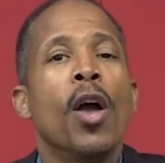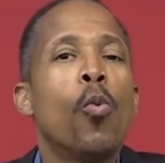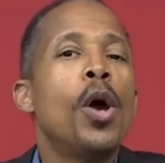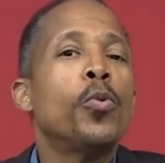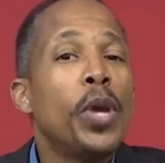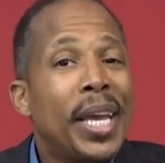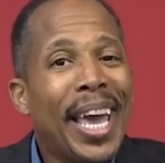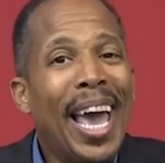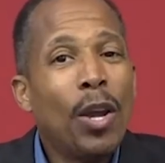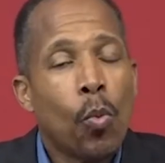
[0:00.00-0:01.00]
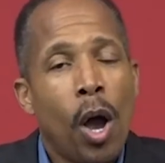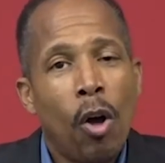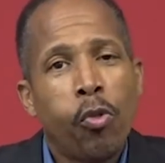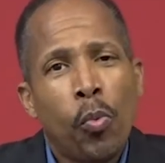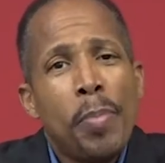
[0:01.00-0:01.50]
when we get
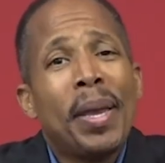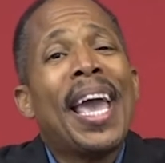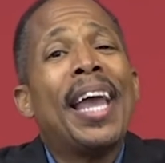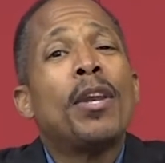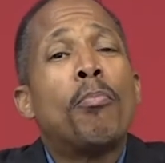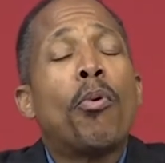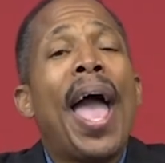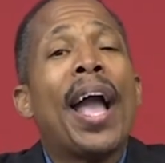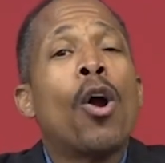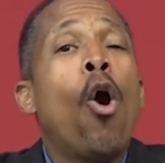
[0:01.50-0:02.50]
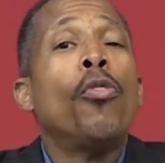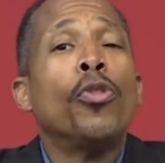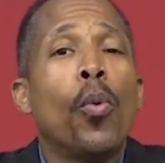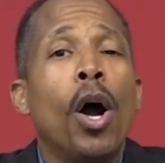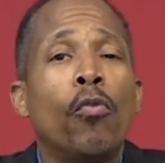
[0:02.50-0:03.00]
wealth, we begin to brag on
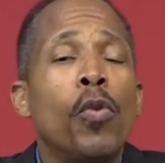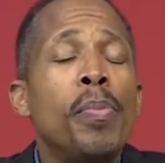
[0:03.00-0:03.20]
the wealth.